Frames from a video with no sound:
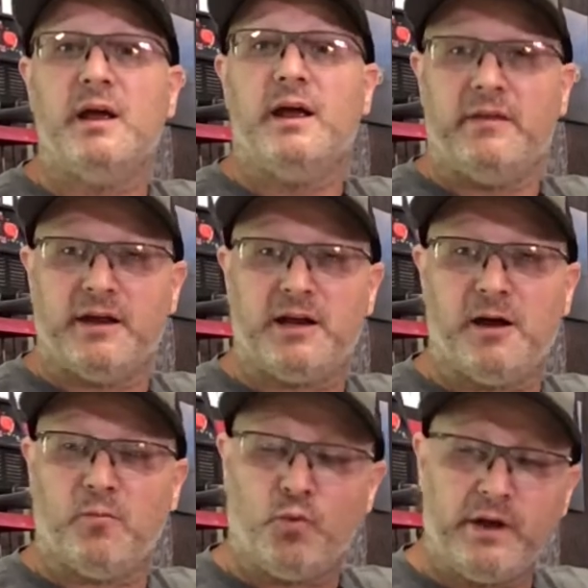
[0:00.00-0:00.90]
that
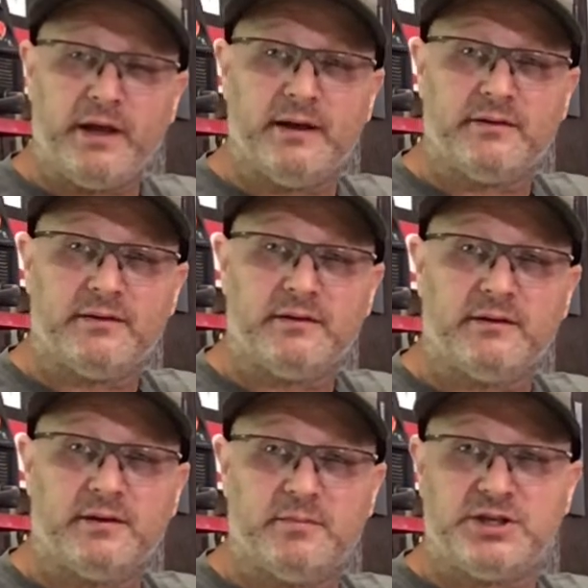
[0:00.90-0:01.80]
come with
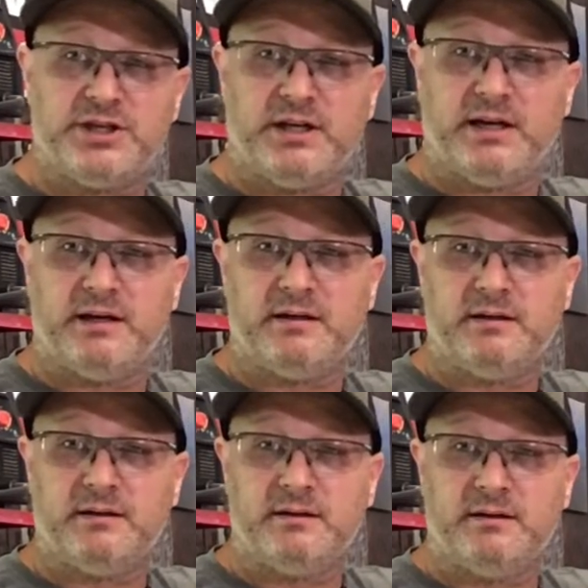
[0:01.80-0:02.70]
the machine
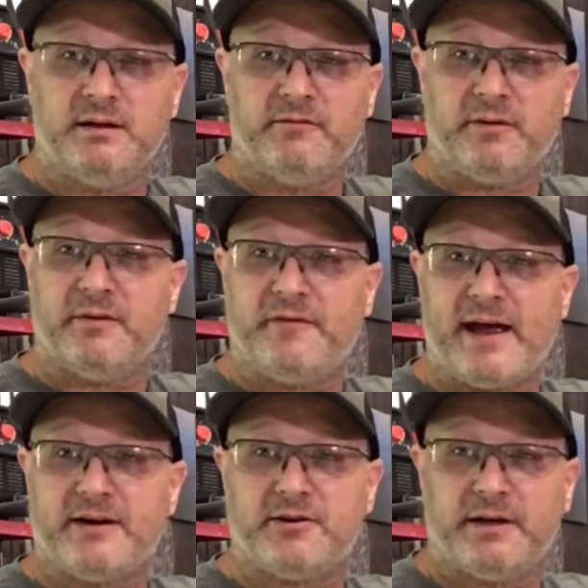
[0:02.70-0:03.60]
from the
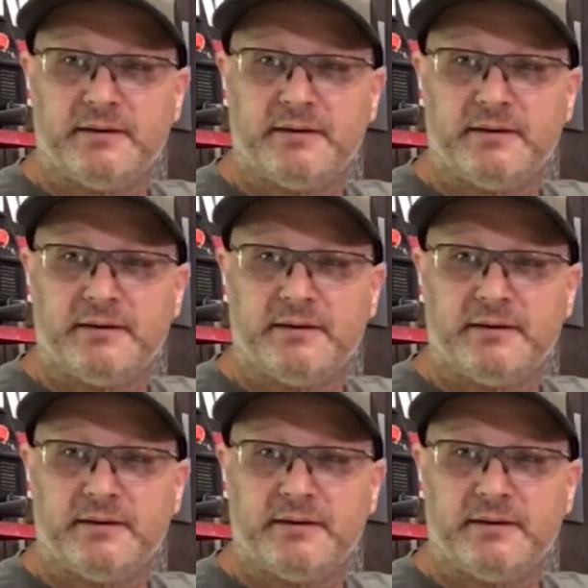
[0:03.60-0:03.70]
factory.